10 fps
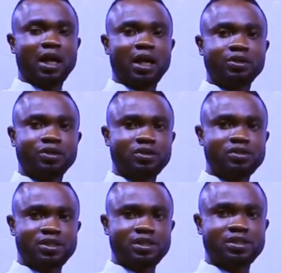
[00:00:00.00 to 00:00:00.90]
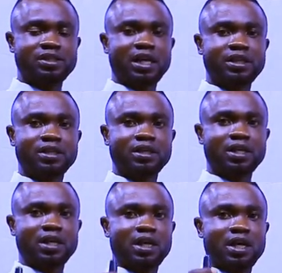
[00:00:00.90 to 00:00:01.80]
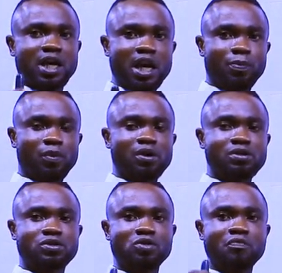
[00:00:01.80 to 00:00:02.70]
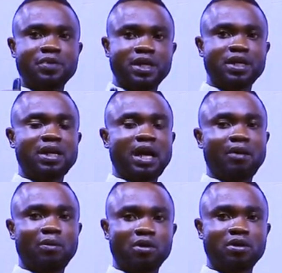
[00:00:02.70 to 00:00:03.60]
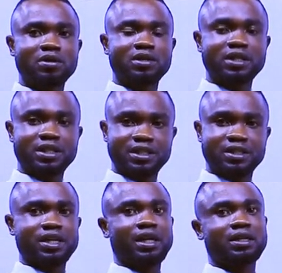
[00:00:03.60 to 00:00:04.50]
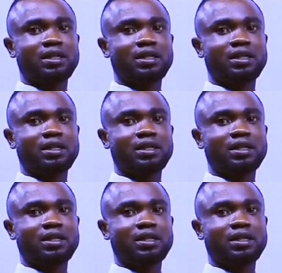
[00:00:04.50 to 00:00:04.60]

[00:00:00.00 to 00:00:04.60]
are those things that help us to make our work easier.